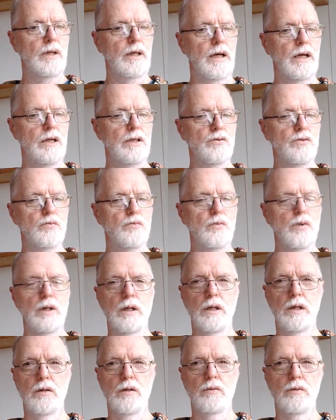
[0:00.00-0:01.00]
has
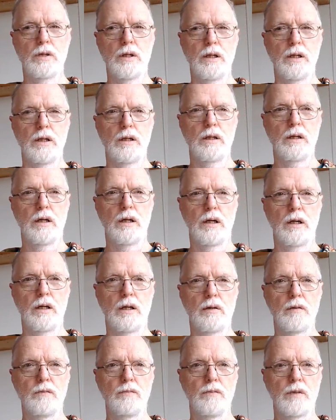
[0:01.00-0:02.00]
really
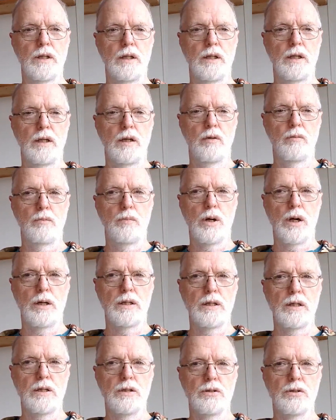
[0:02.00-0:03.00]

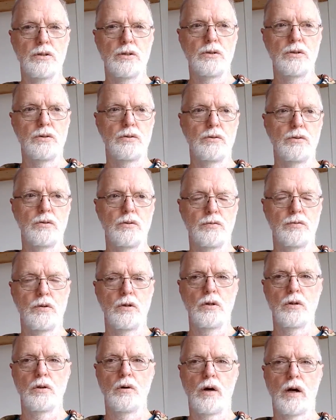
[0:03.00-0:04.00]
brought this to the
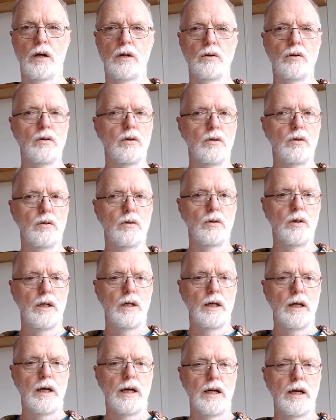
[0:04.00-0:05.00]
foreground, although
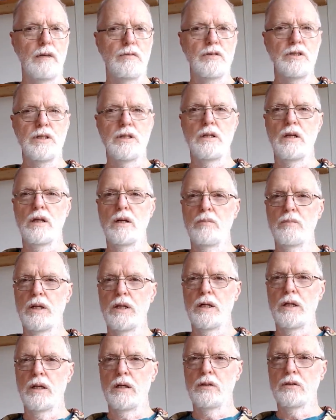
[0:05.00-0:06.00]
I haven't seen
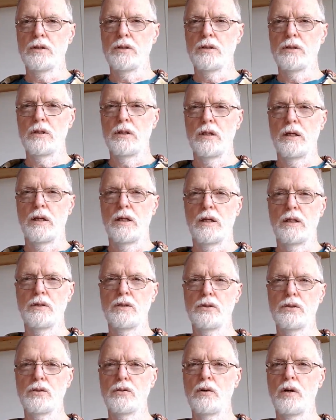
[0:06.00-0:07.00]
anybody else
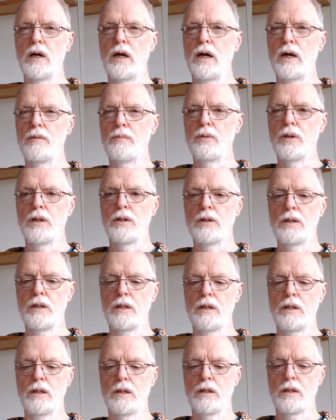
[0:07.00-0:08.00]
describe
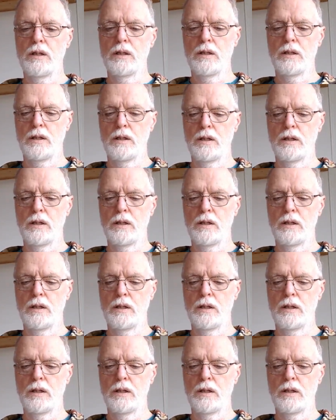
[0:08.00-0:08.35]
the